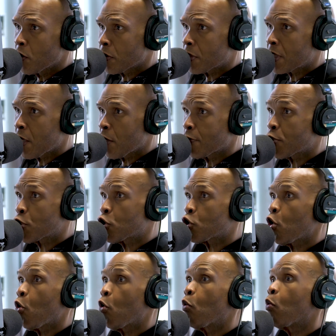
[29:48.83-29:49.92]
yourself
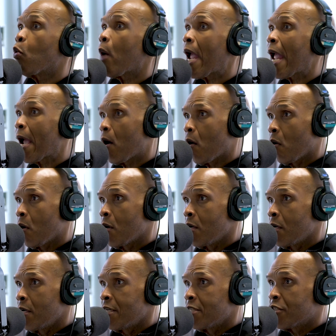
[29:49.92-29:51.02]
so well
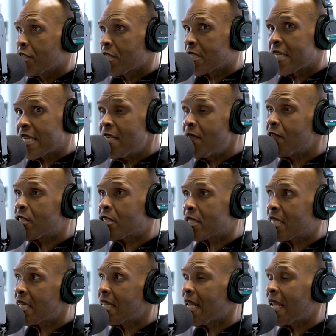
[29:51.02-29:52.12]
just even
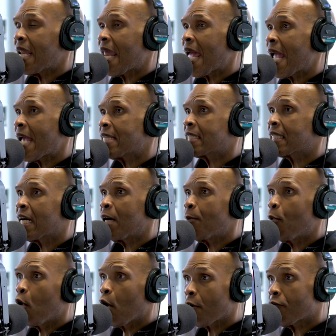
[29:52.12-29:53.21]
just in the last
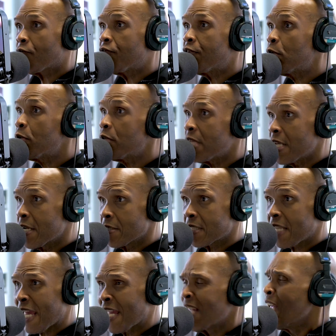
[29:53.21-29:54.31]
couple or few years
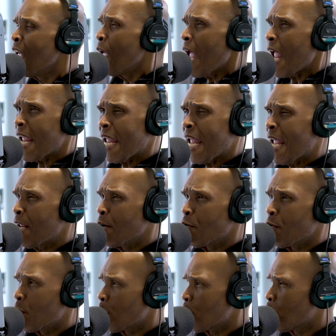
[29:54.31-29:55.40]
like mm-hmm.
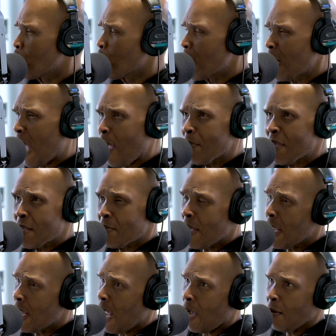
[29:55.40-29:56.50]
and, and i mean
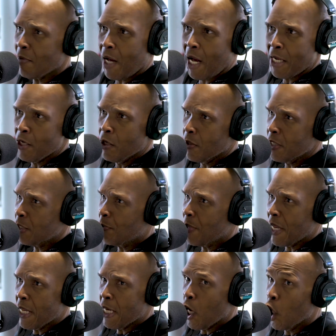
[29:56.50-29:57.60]
man I, I know it's
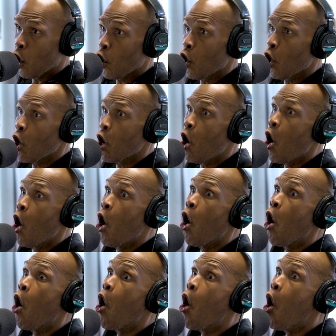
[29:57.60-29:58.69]
been a
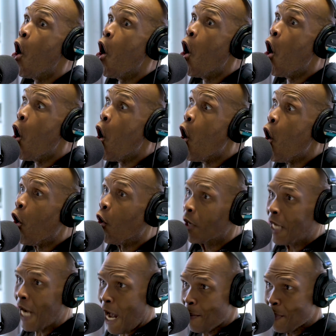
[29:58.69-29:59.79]
long
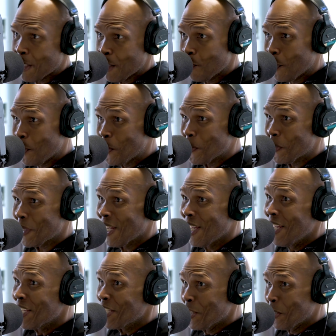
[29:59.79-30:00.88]
comedy role
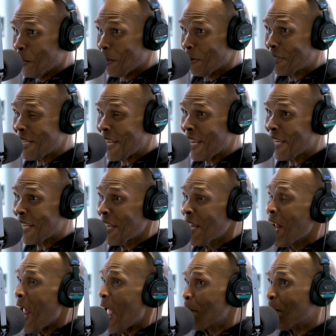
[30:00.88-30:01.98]
you know what i'm saying
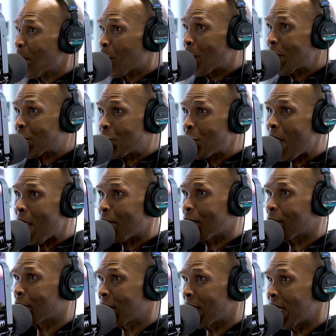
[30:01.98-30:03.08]
but what you
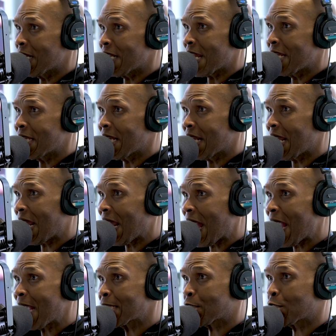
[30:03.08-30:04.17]
have done in the
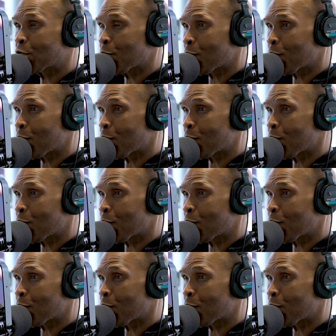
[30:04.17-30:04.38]
last